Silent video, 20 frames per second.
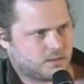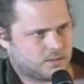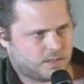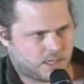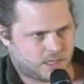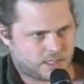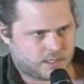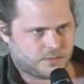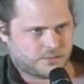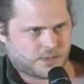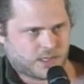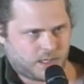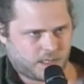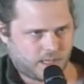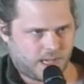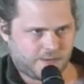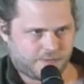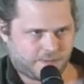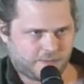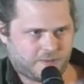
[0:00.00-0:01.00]
the idea of a
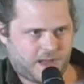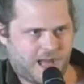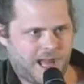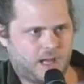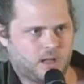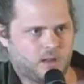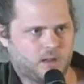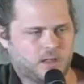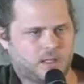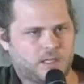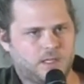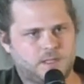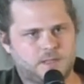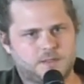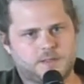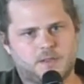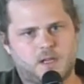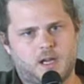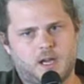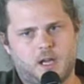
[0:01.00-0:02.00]
life of hell
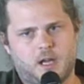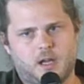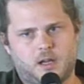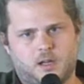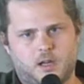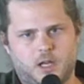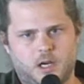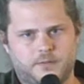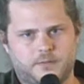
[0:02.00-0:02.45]
is kind